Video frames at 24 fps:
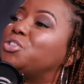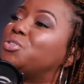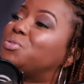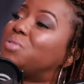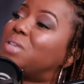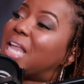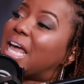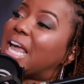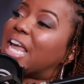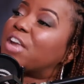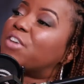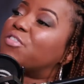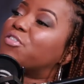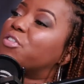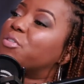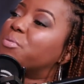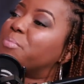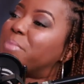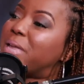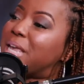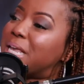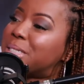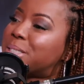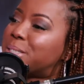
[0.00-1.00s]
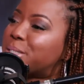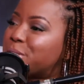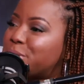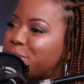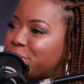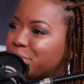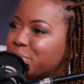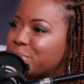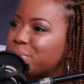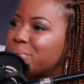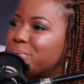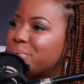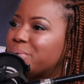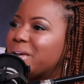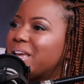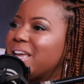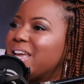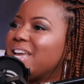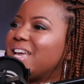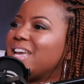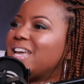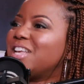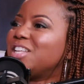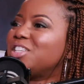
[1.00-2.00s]
you like for me to
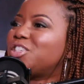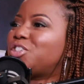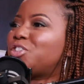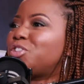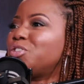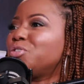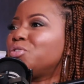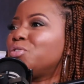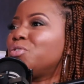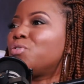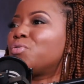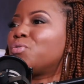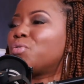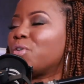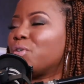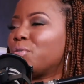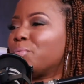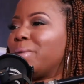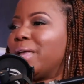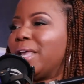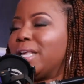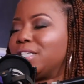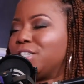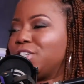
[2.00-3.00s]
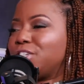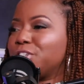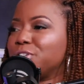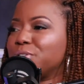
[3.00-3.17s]
do to romance